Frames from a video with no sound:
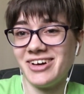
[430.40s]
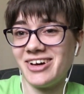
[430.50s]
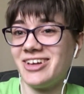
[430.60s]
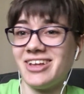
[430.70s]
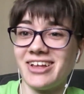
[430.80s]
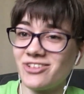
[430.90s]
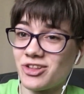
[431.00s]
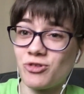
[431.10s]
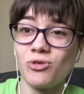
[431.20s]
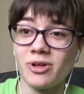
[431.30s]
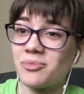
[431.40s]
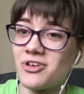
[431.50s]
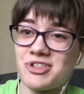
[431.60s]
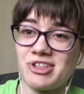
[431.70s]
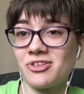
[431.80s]
It looks cool in
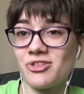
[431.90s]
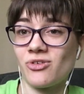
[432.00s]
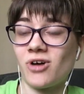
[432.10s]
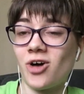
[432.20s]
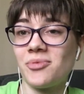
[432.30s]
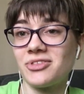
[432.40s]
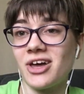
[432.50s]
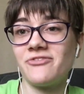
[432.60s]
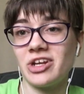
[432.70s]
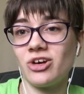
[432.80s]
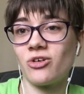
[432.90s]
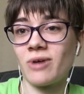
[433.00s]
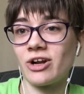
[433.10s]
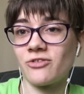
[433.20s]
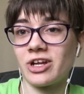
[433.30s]
person. So I'll put that video
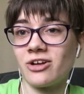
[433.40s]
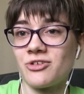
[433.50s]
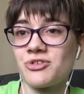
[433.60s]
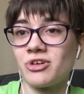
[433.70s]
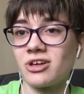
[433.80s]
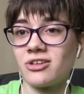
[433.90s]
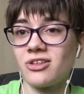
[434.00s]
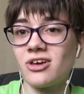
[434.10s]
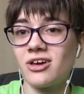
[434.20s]
right over here so you can